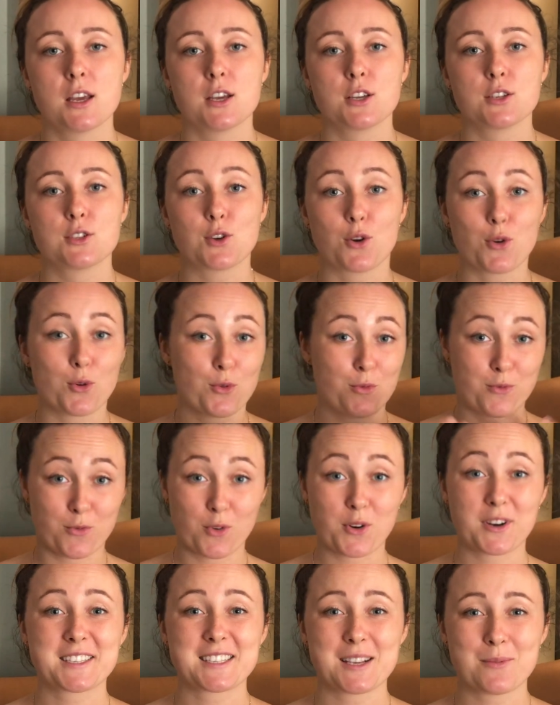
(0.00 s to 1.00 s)
so for
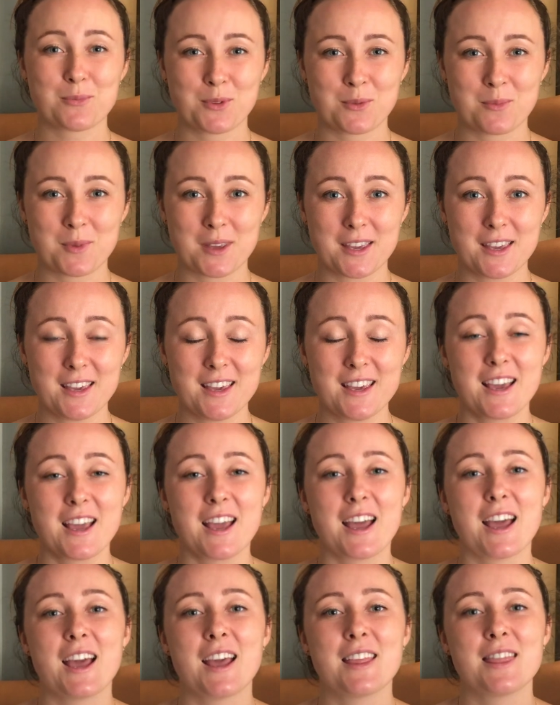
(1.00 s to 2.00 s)
example me,
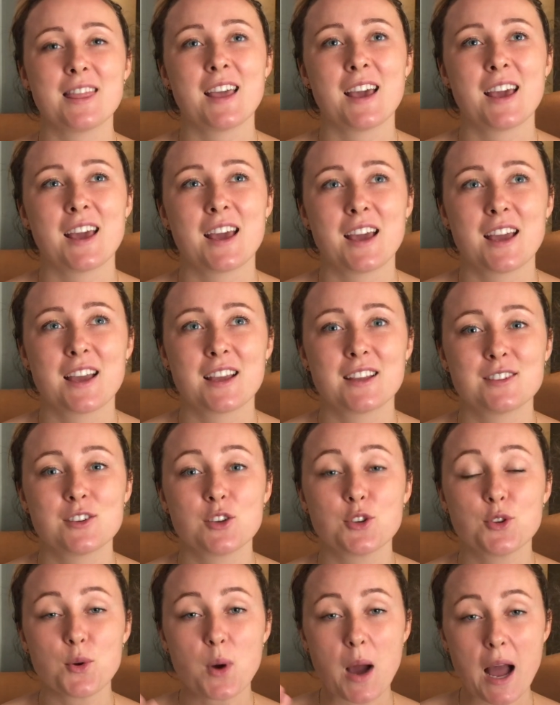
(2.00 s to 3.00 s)
and then
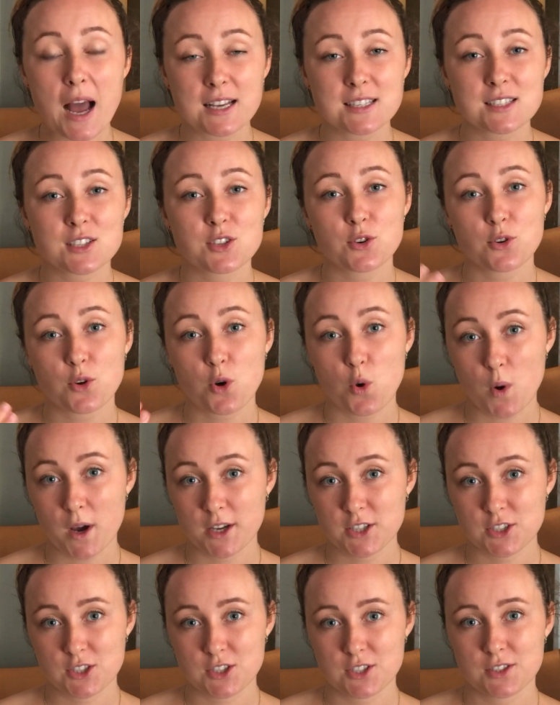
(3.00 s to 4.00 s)
you ask your
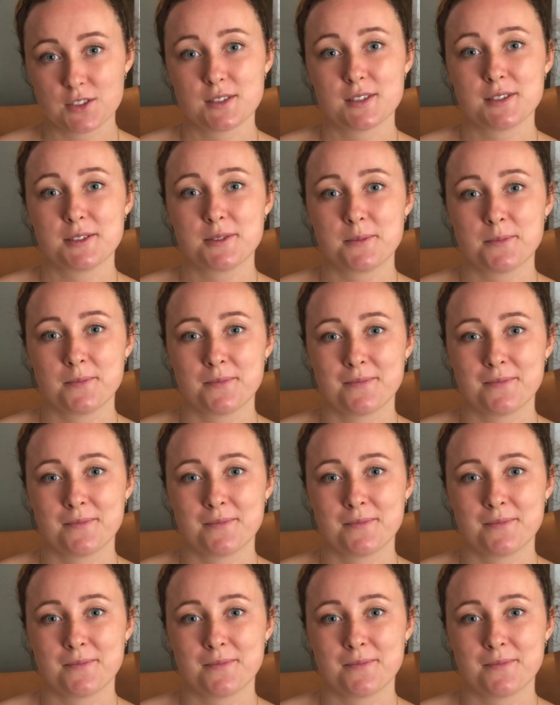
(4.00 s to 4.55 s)
questions.